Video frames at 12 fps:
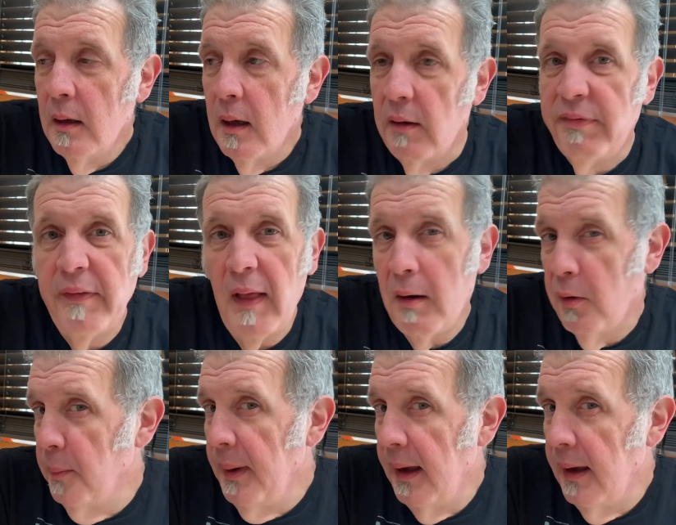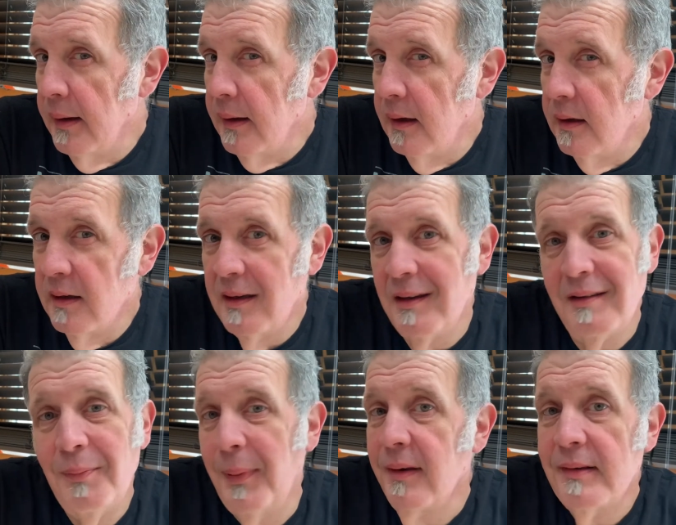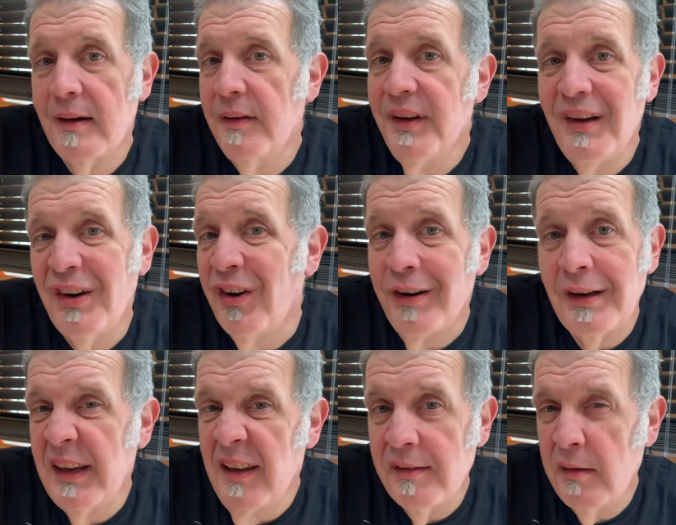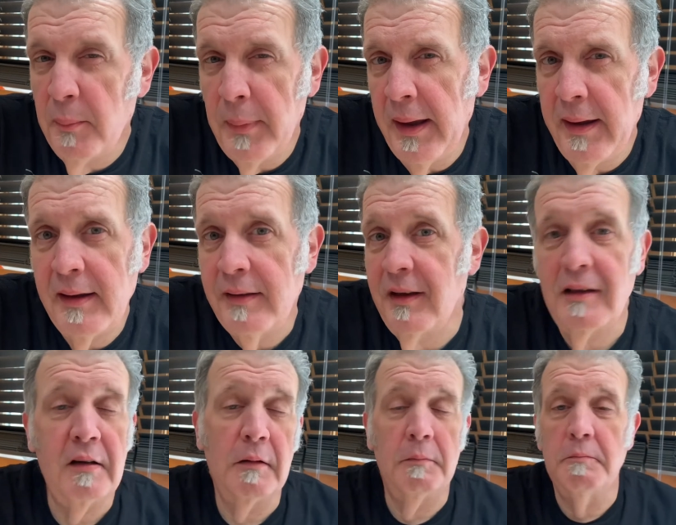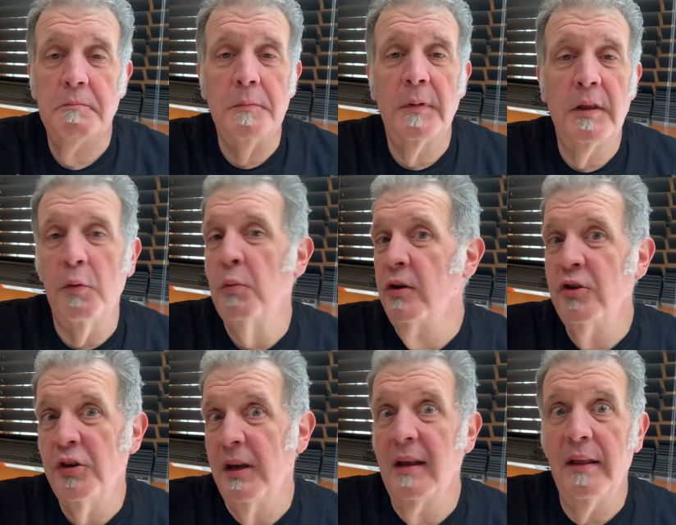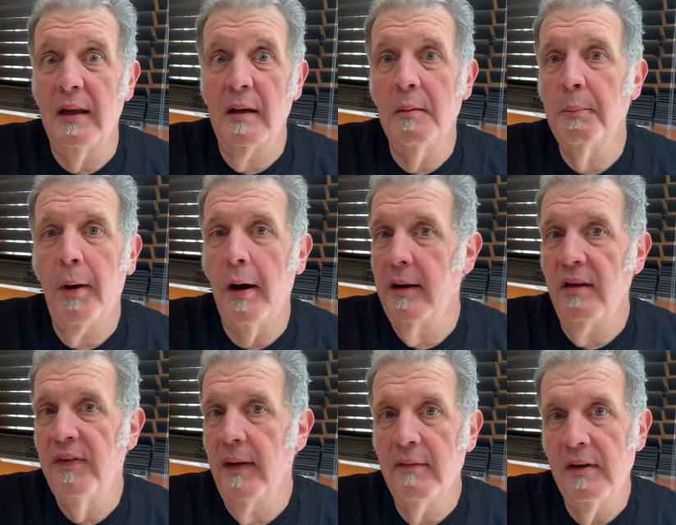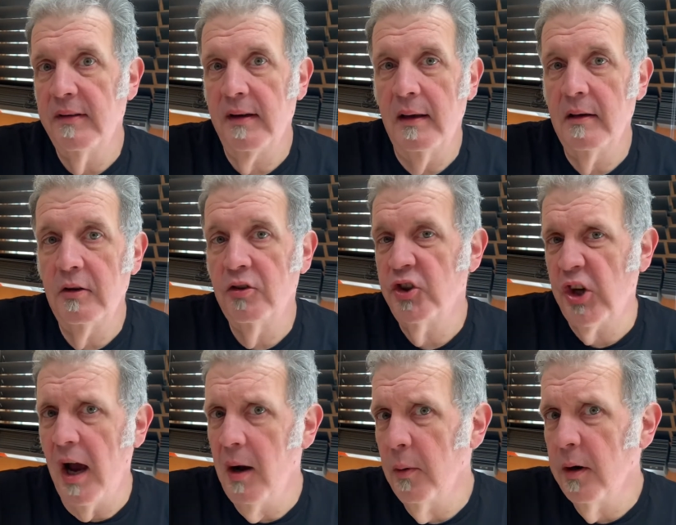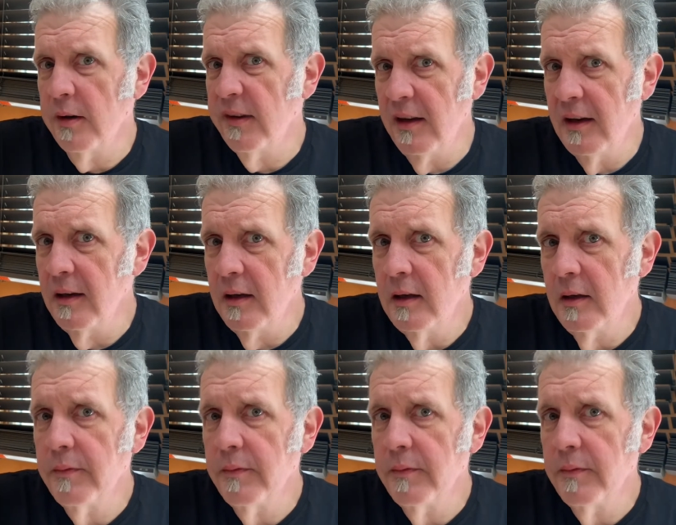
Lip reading: flower bag, and it's basically an organza bag, like the ones you get like party favors at showers in.